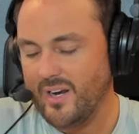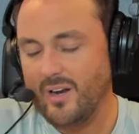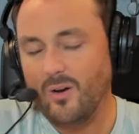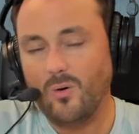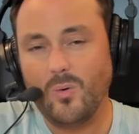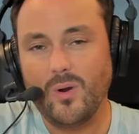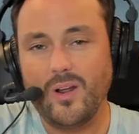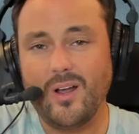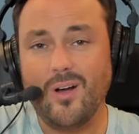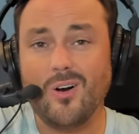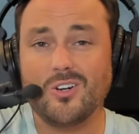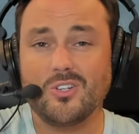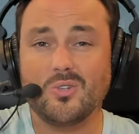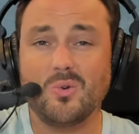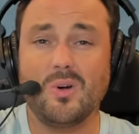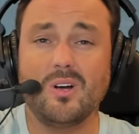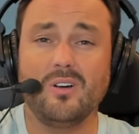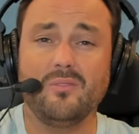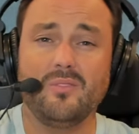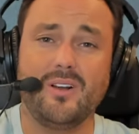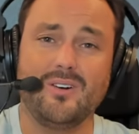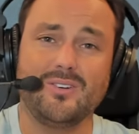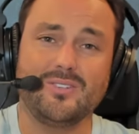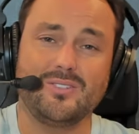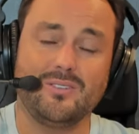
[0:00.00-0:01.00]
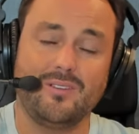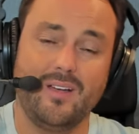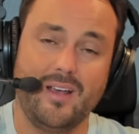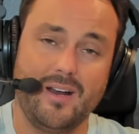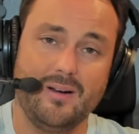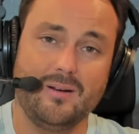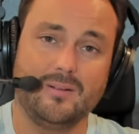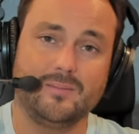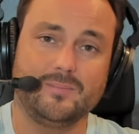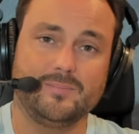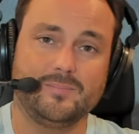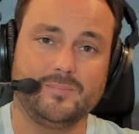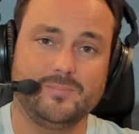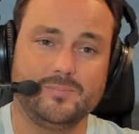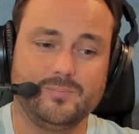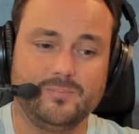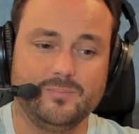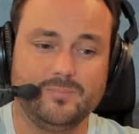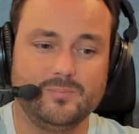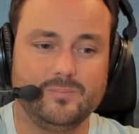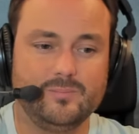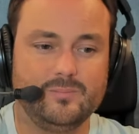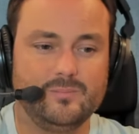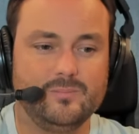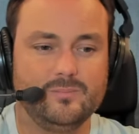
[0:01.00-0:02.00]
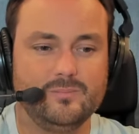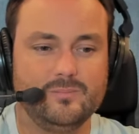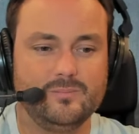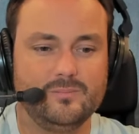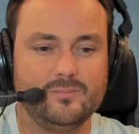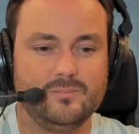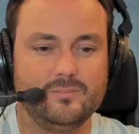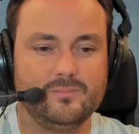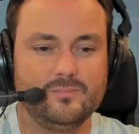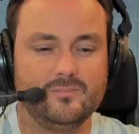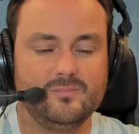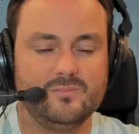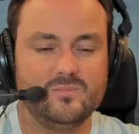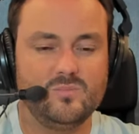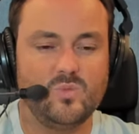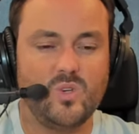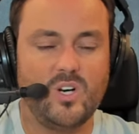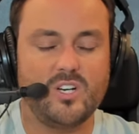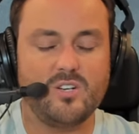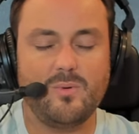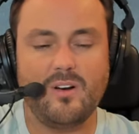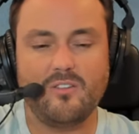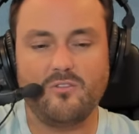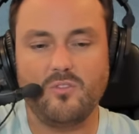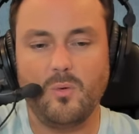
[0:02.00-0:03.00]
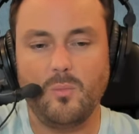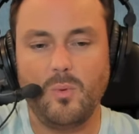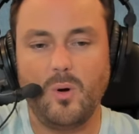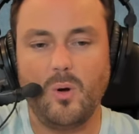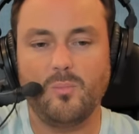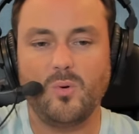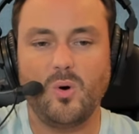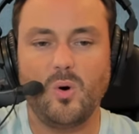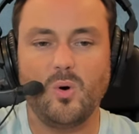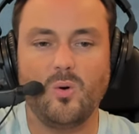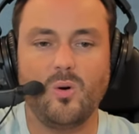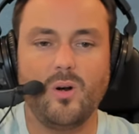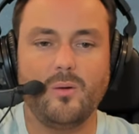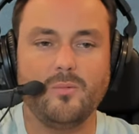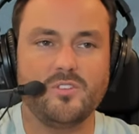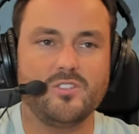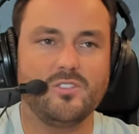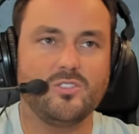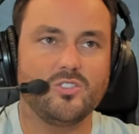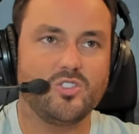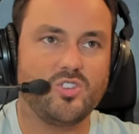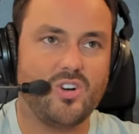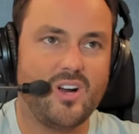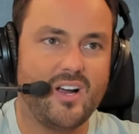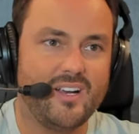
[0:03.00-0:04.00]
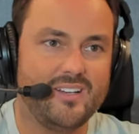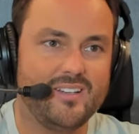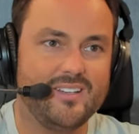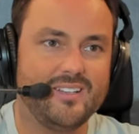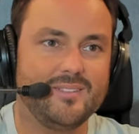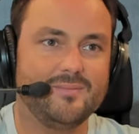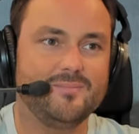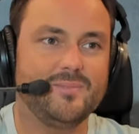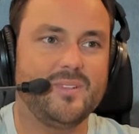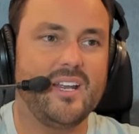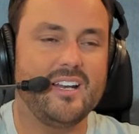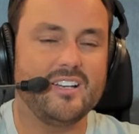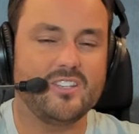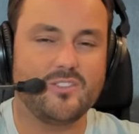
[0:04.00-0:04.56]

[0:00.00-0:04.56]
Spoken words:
But here we are, 12 years later. Razorback football program still trying to